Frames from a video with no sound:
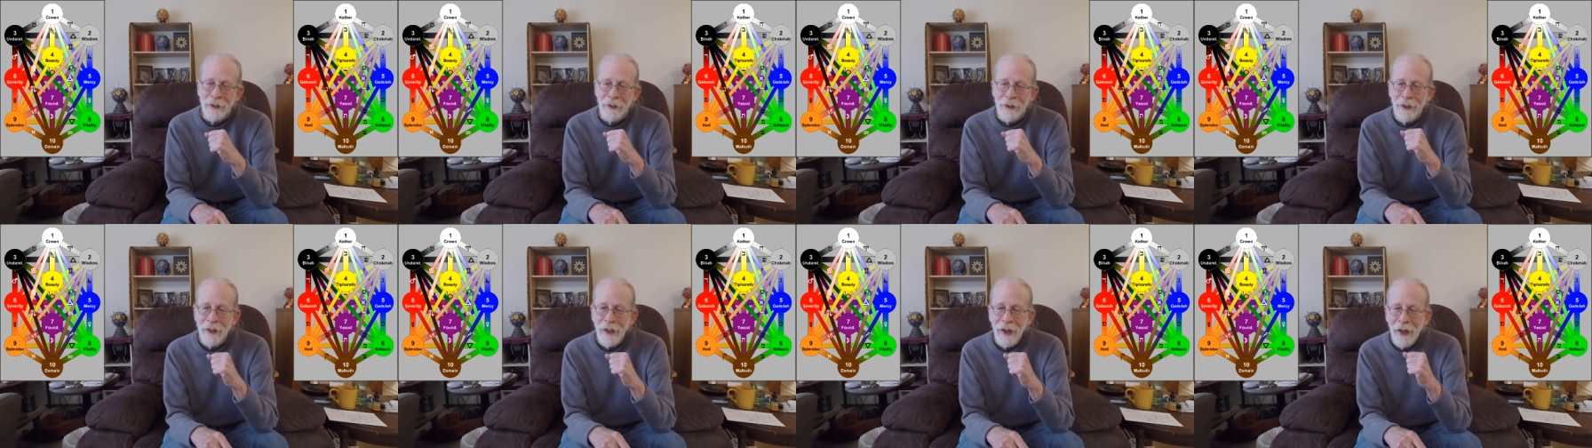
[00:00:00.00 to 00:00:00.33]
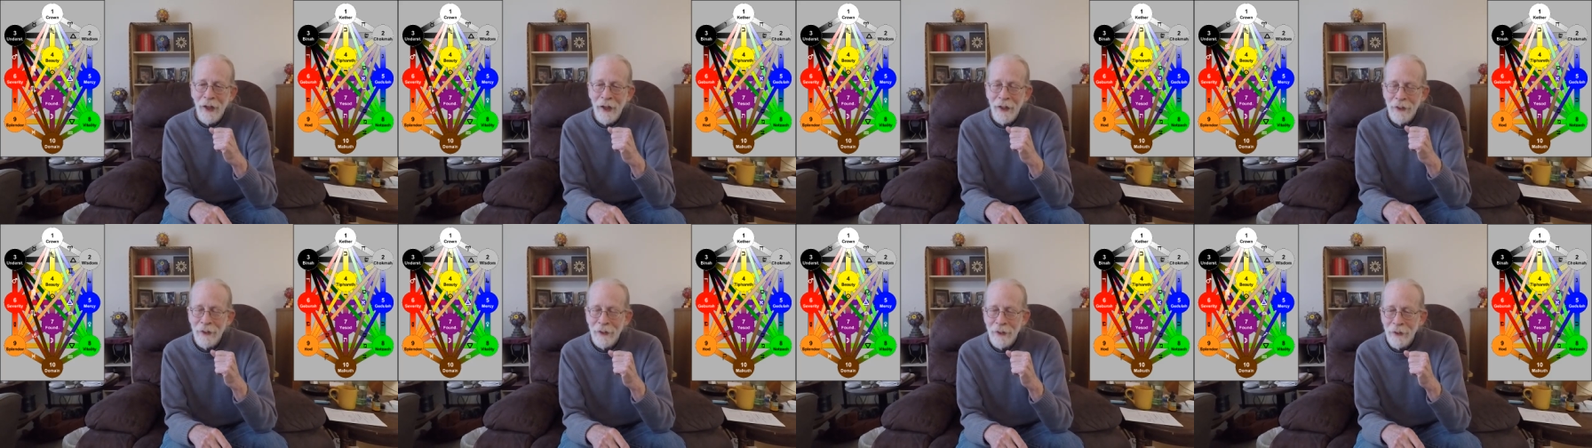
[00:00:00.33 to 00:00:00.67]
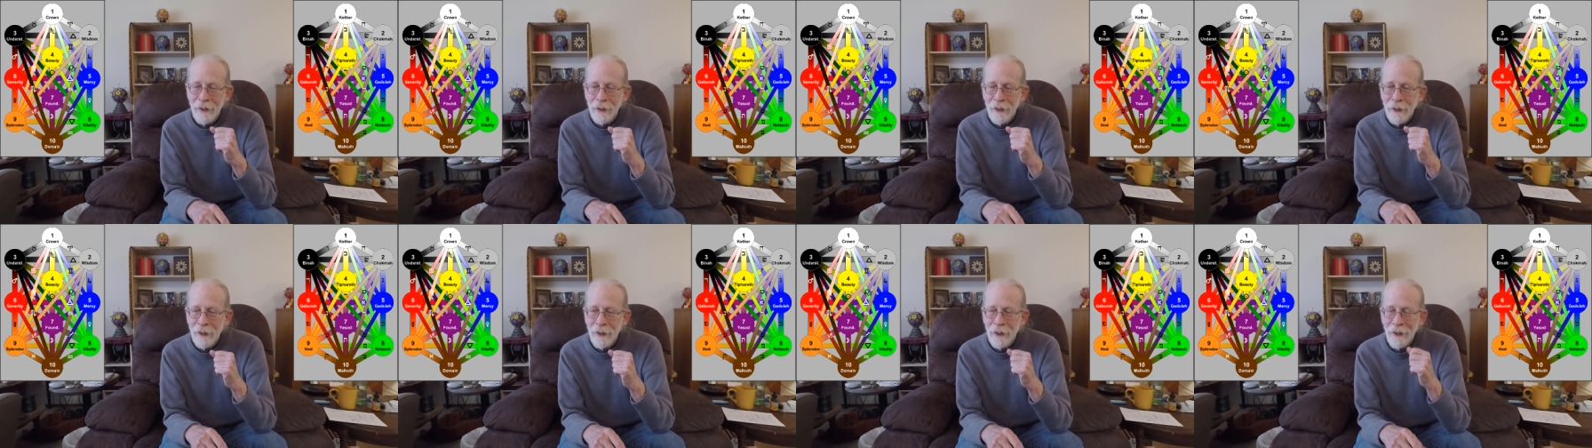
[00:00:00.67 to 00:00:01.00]
that
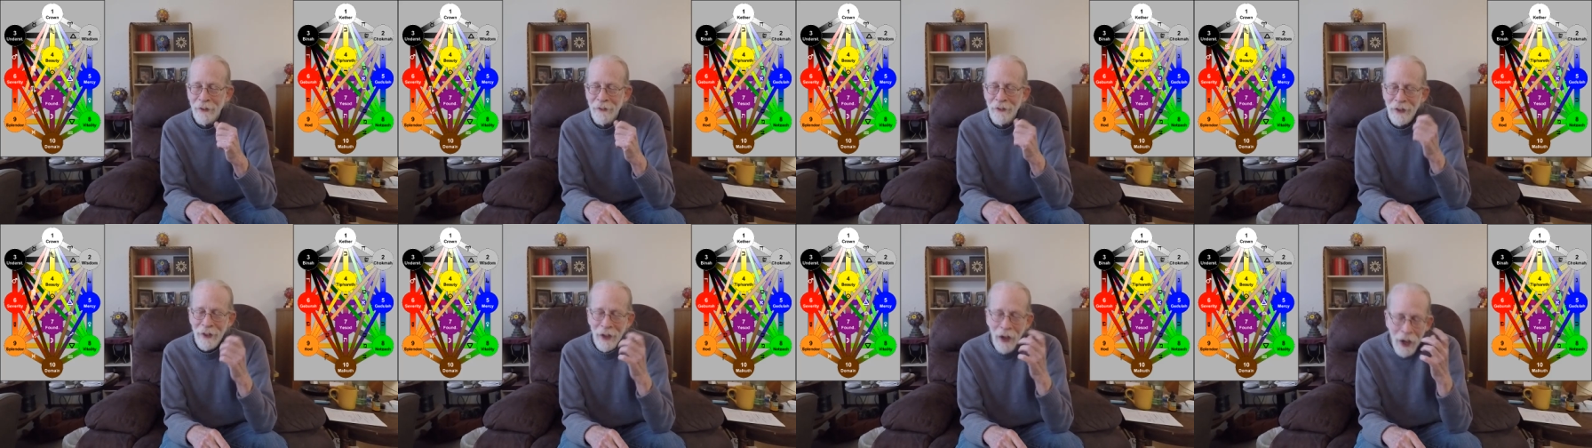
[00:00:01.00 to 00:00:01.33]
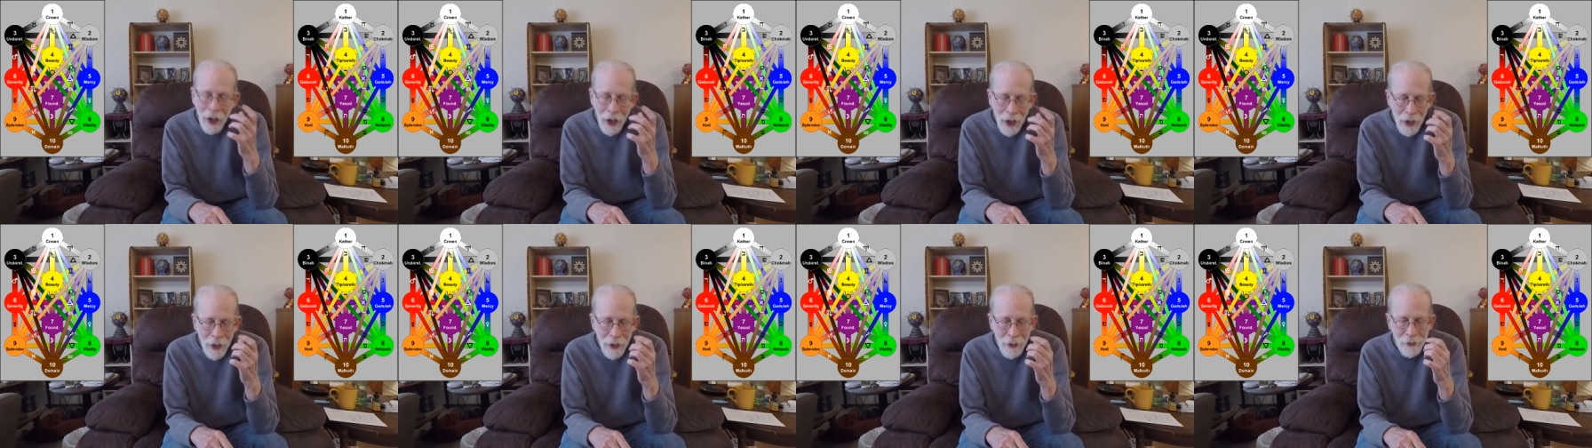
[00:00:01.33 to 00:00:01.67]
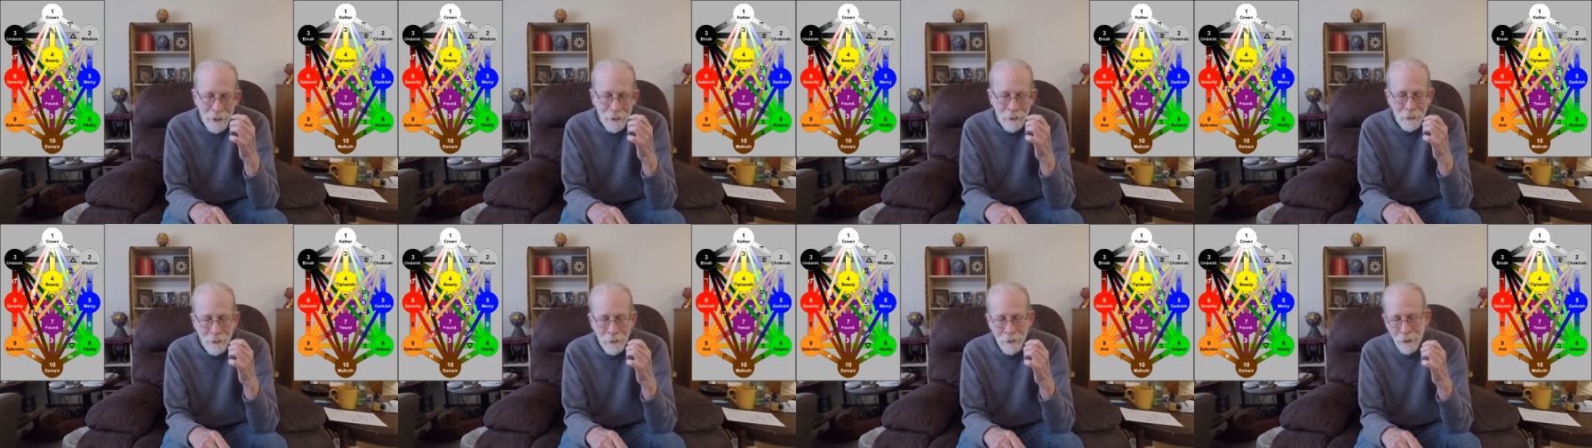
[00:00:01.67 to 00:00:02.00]
the
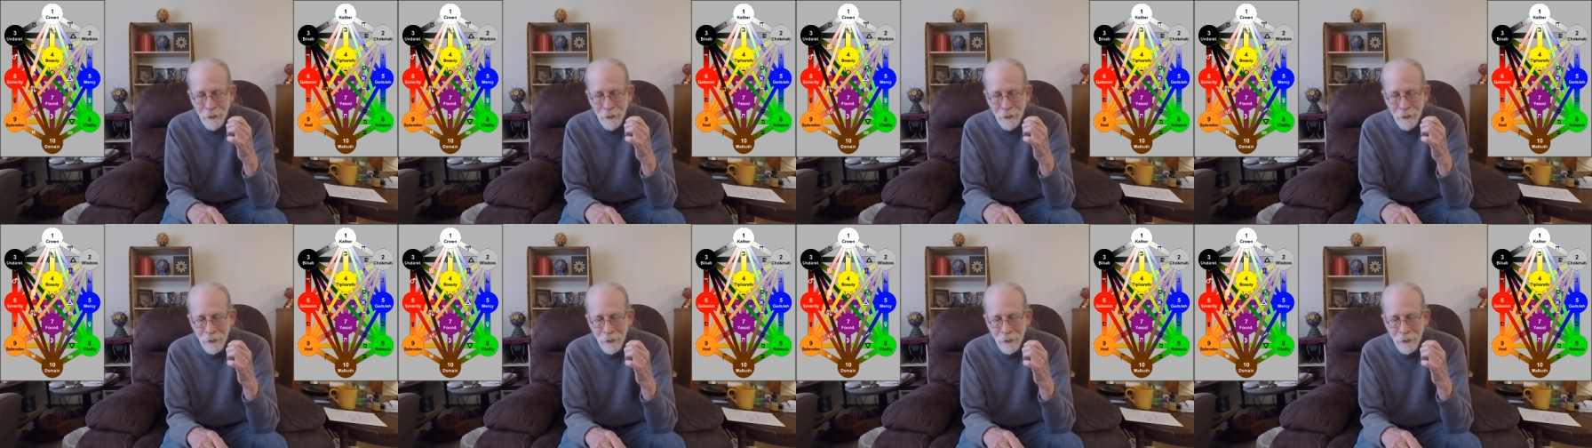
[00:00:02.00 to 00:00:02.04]
I